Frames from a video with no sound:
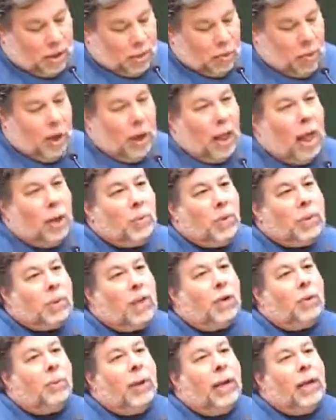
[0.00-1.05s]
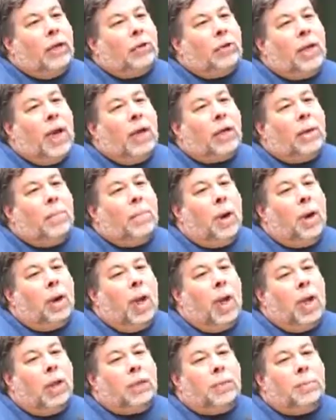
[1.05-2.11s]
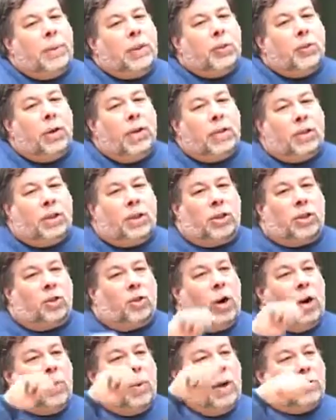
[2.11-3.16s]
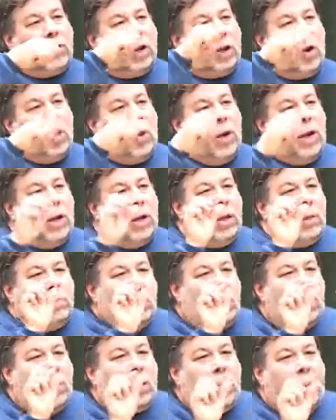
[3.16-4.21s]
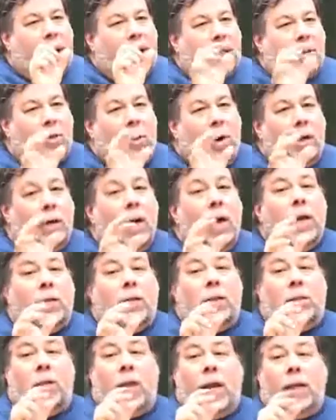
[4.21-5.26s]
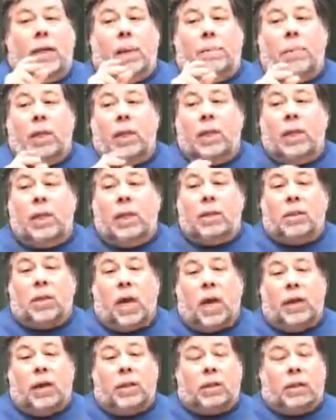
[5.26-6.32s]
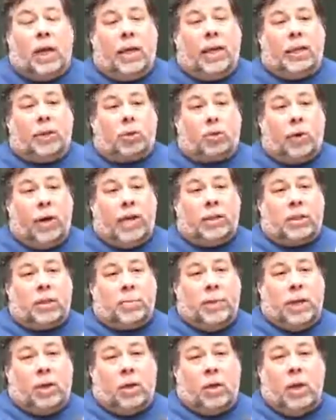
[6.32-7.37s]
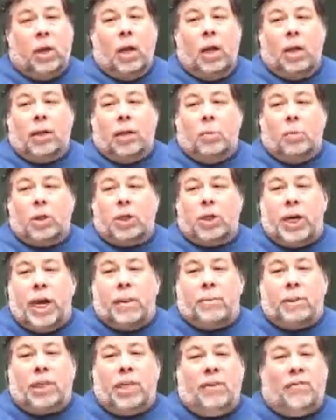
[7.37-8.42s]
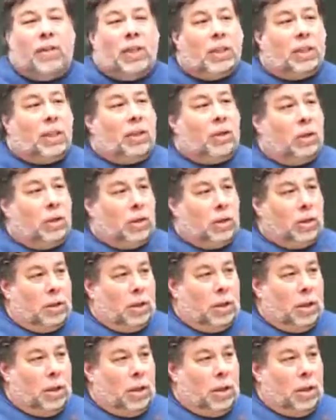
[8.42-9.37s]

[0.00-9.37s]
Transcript: Well, I went down to Radio Shack and bought a high speed transistor. I wound a coil and put a little capacitor on, designed up a little tiny, tiny transmitter that would jam TV signals.